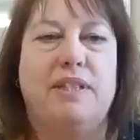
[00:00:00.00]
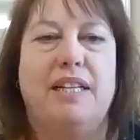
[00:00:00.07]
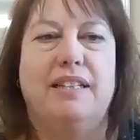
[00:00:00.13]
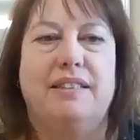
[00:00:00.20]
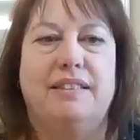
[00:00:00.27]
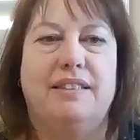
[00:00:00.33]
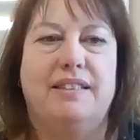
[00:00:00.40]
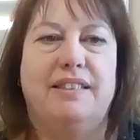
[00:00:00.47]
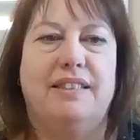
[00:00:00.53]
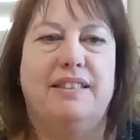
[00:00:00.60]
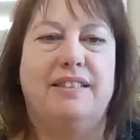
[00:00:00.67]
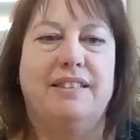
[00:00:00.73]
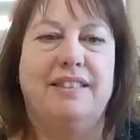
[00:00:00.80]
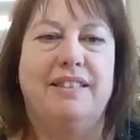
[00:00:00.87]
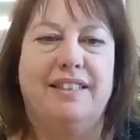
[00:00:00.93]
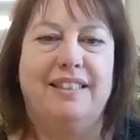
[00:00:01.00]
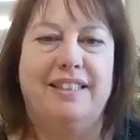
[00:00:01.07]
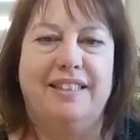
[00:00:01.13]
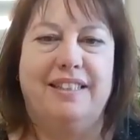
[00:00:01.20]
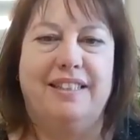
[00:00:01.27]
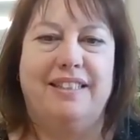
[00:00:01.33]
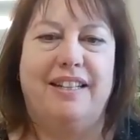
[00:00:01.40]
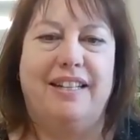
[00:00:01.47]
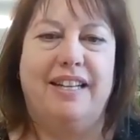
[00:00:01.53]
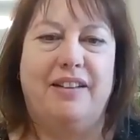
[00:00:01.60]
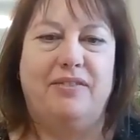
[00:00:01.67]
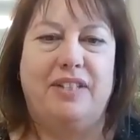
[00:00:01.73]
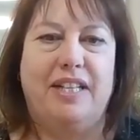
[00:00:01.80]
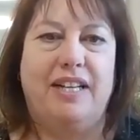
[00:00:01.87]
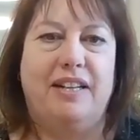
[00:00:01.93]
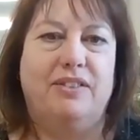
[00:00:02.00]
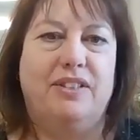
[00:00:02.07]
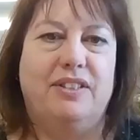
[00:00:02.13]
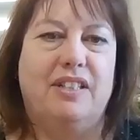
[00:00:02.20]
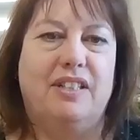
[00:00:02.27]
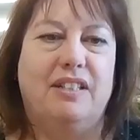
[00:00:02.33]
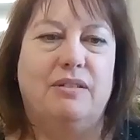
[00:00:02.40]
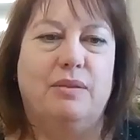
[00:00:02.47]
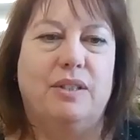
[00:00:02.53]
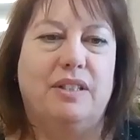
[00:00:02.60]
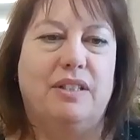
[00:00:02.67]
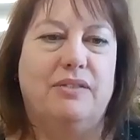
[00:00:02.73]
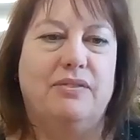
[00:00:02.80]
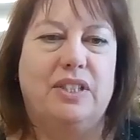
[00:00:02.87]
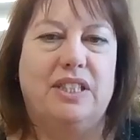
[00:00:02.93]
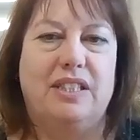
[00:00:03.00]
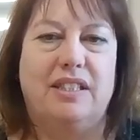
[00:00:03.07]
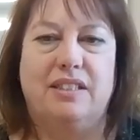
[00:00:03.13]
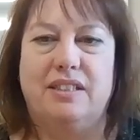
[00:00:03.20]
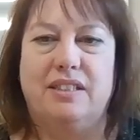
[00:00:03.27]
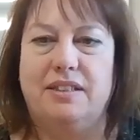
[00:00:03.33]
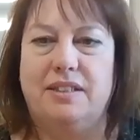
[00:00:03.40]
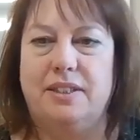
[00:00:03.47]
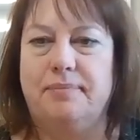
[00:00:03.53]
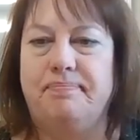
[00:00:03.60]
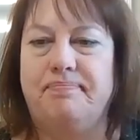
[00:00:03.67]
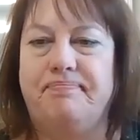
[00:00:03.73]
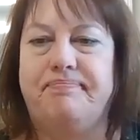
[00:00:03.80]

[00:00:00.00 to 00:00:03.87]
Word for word: you guys to not have to have those awkward conversations.